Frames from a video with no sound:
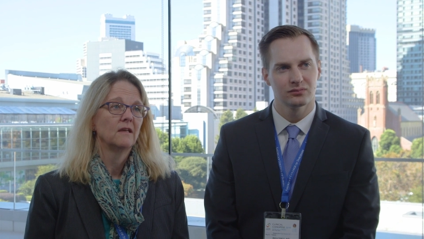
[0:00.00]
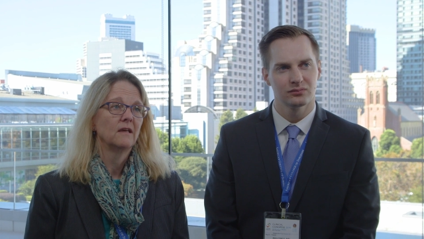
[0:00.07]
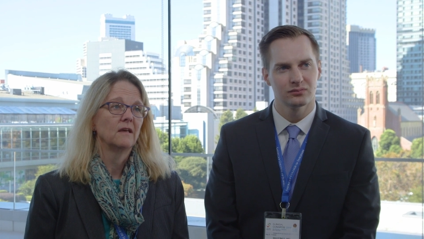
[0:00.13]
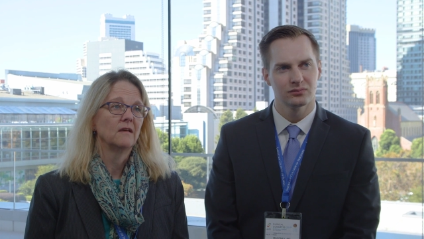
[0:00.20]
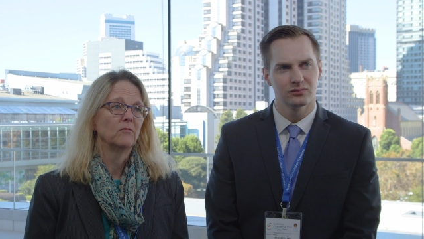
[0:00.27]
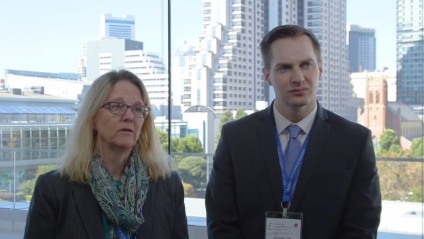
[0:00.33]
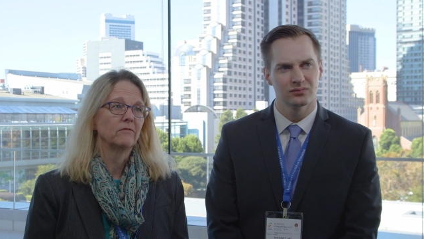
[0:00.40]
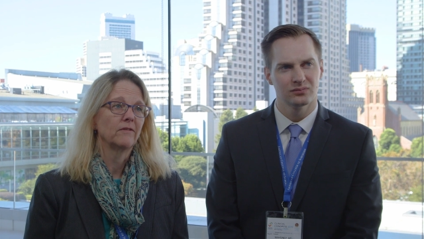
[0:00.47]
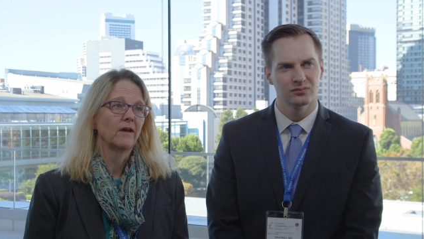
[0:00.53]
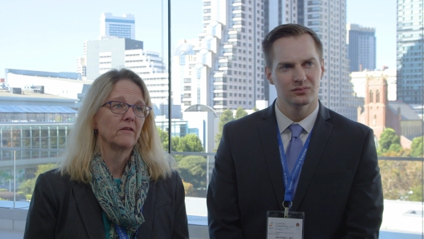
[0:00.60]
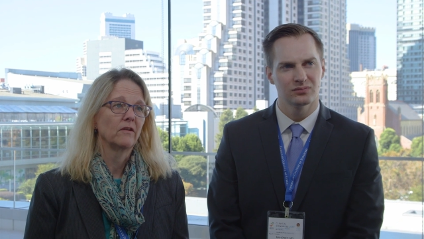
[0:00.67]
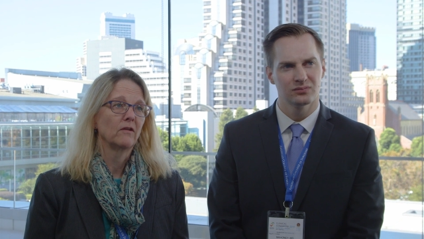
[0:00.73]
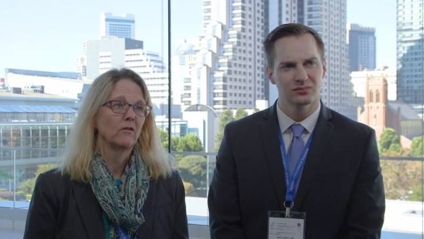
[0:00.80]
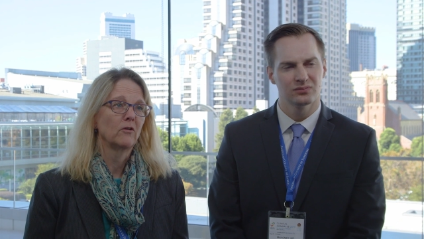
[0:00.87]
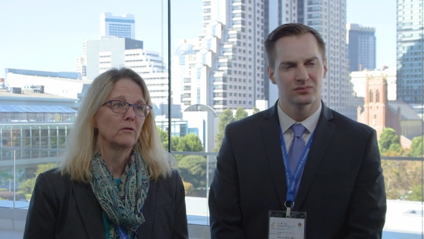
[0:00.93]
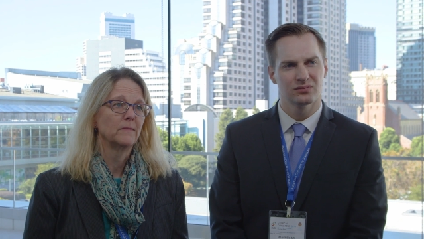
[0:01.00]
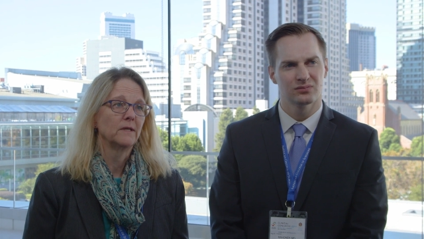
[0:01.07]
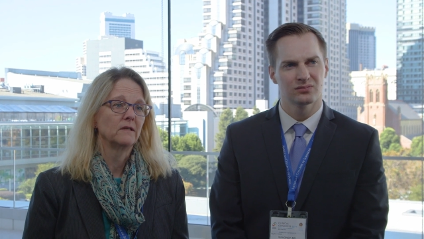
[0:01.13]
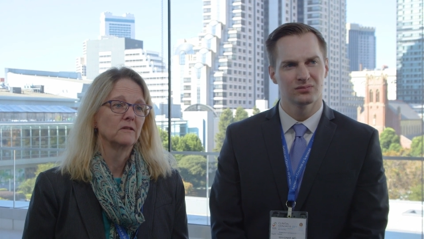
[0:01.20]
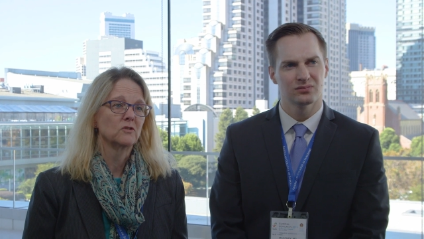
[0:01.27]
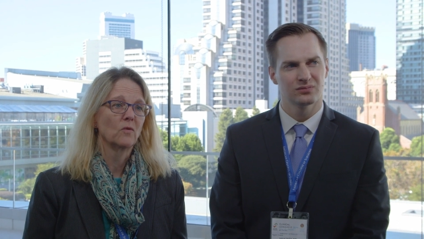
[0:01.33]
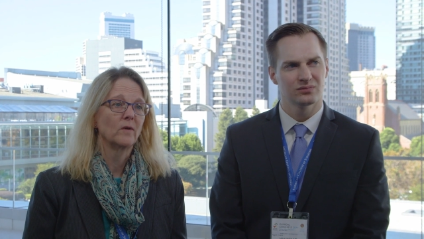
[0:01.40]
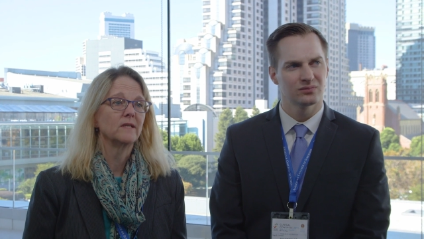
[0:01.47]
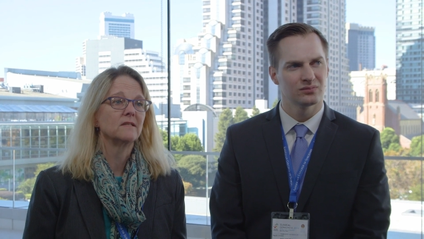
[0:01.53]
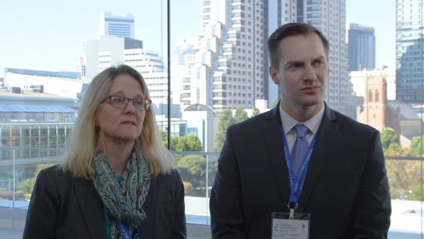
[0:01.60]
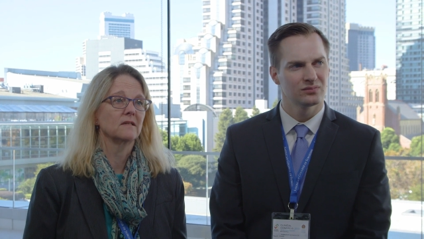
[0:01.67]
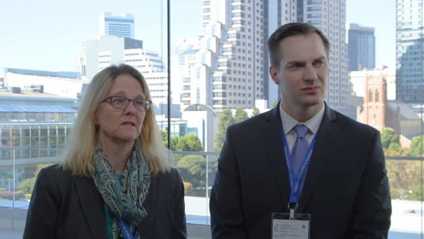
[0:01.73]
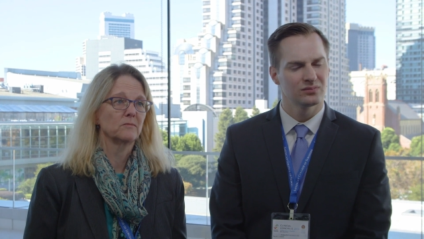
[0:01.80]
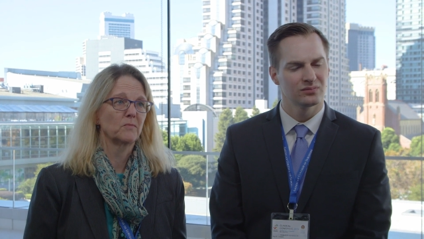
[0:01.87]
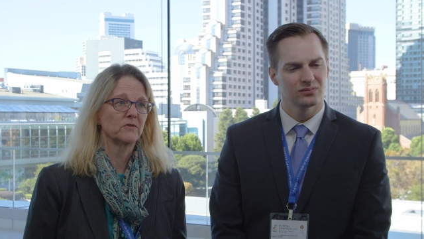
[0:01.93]
Speaker 1: And we found an alarming
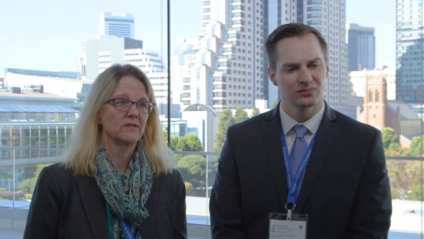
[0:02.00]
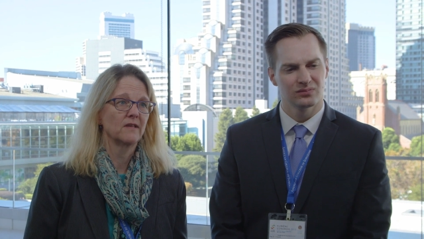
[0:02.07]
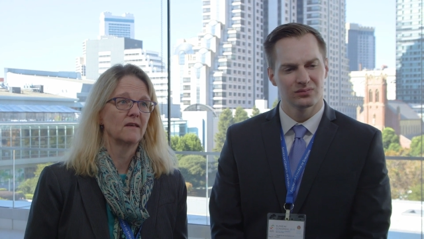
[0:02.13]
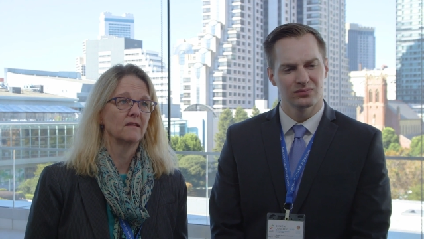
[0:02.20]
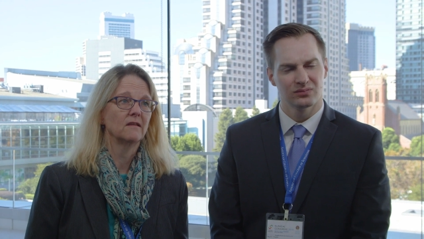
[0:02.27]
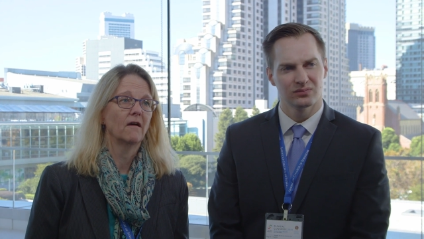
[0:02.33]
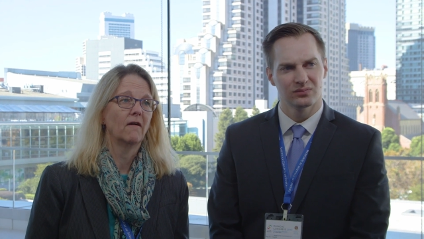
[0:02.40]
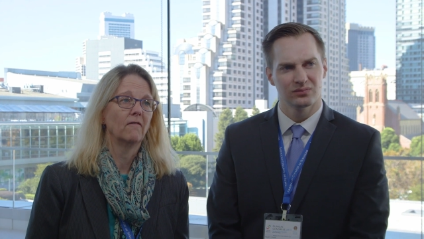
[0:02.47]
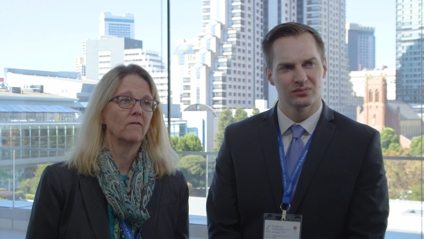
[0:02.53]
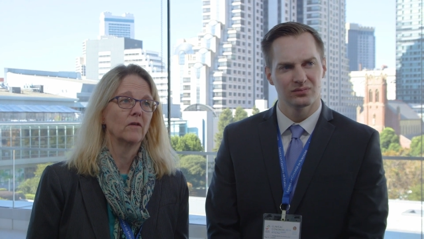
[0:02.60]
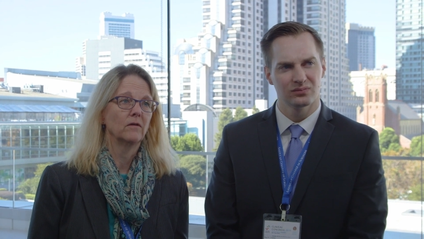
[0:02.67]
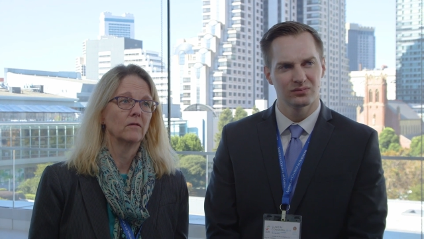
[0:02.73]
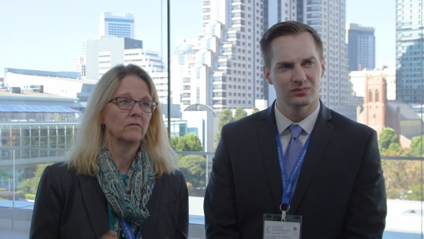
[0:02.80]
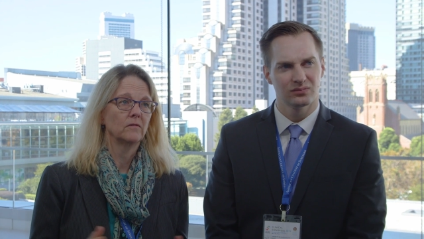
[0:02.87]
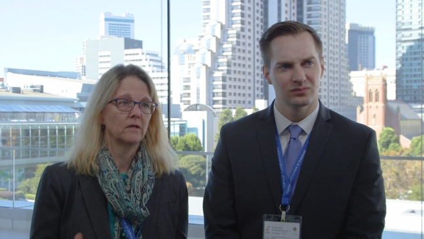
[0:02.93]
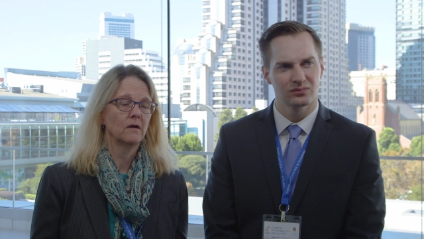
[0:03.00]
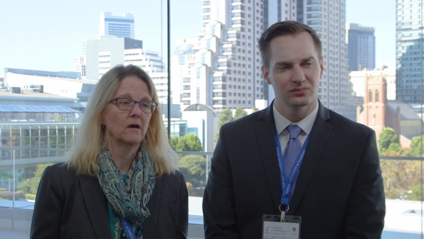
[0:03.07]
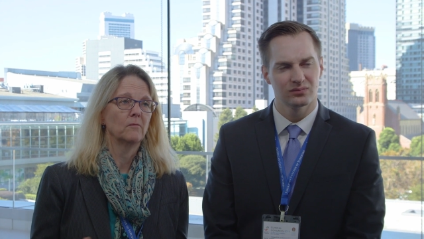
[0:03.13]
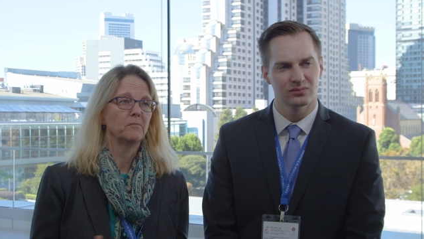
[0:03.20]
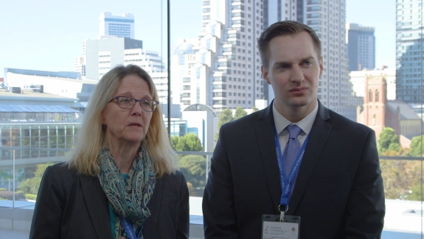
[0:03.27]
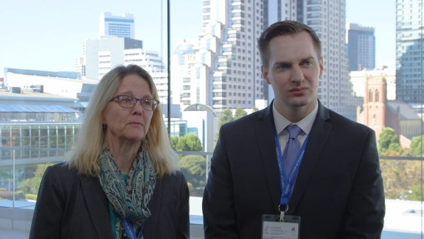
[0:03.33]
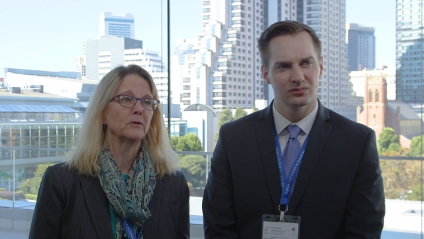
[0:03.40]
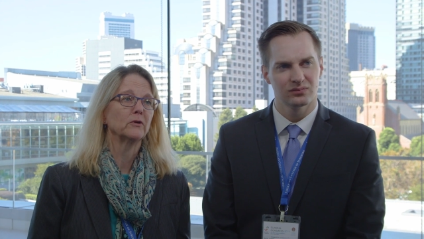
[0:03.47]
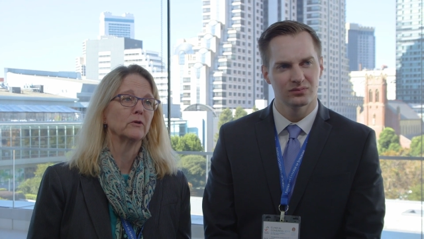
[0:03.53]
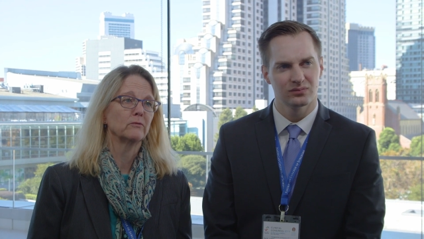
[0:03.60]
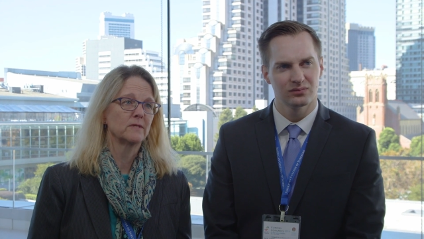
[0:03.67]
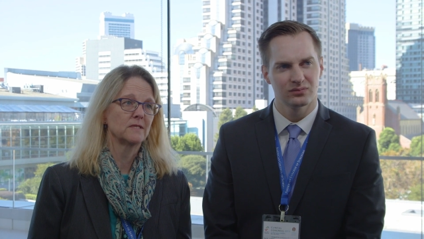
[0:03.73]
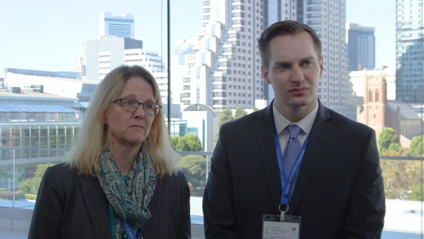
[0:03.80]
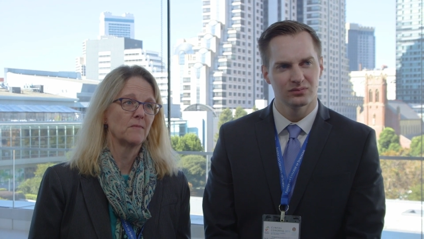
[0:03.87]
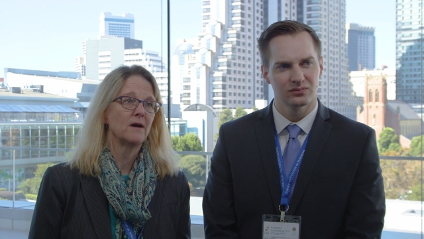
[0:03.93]
twenty-six percent of the uh, people who
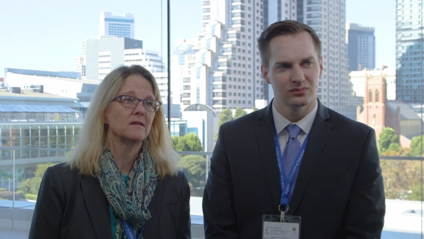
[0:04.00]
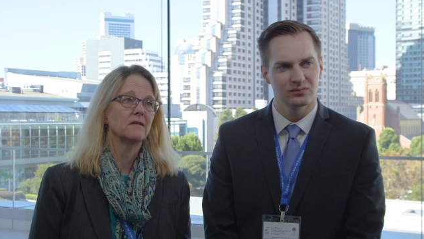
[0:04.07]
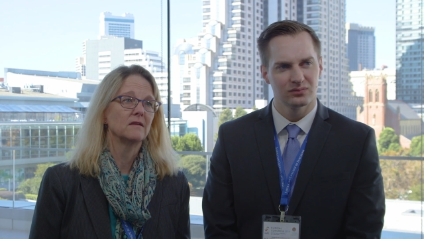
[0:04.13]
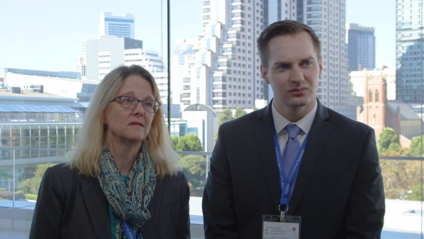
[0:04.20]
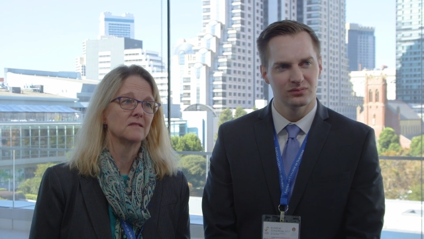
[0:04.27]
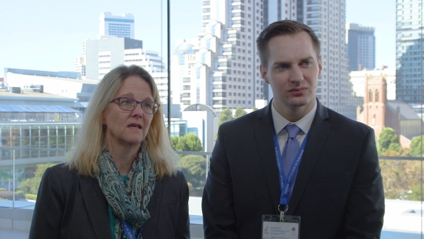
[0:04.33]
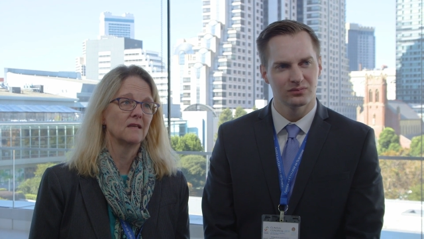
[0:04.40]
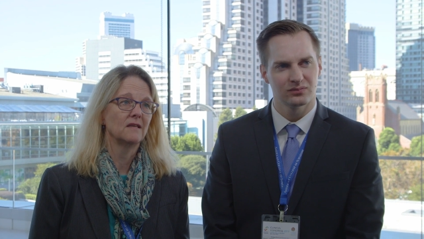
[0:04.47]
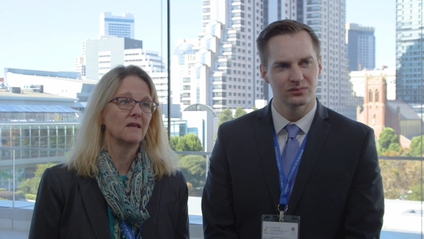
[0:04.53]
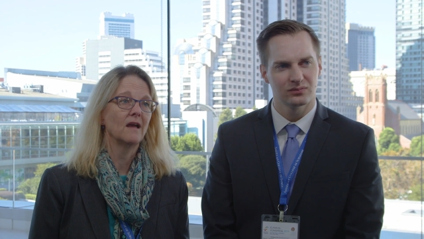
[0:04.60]
responded said